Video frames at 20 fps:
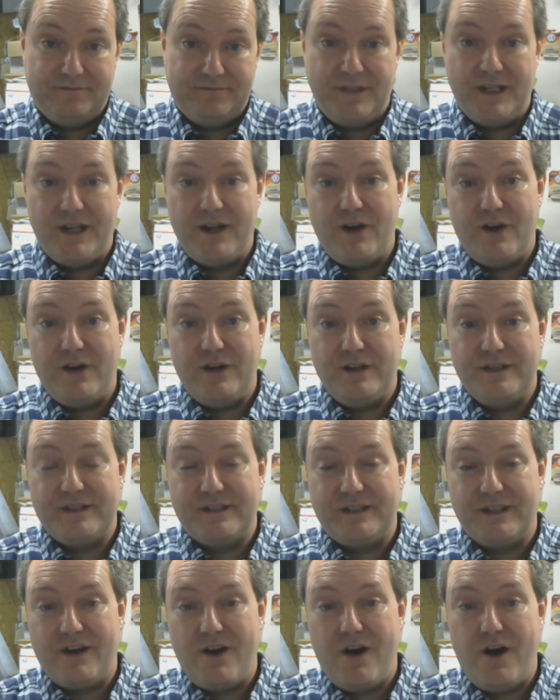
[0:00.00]
because
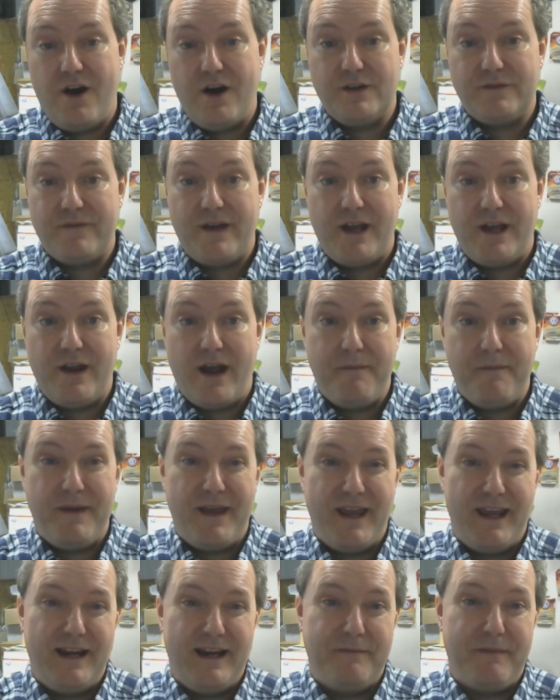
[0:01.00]
the car's value, I
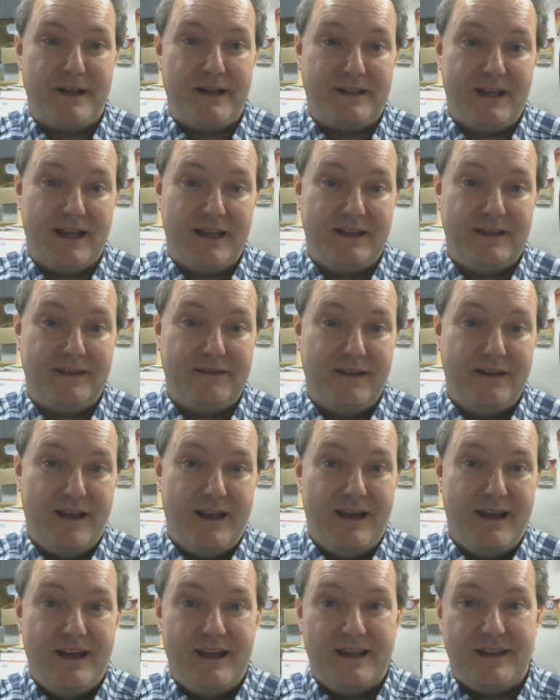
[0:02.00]
paid about
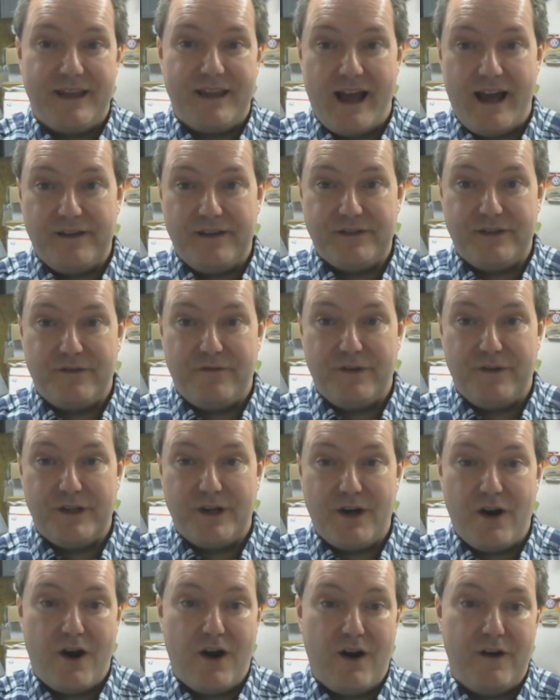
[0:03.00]
$10,000 for the
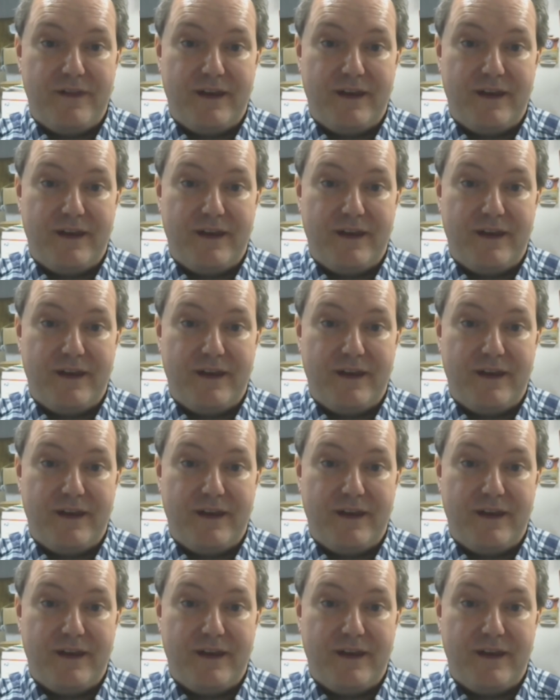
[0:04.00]
car,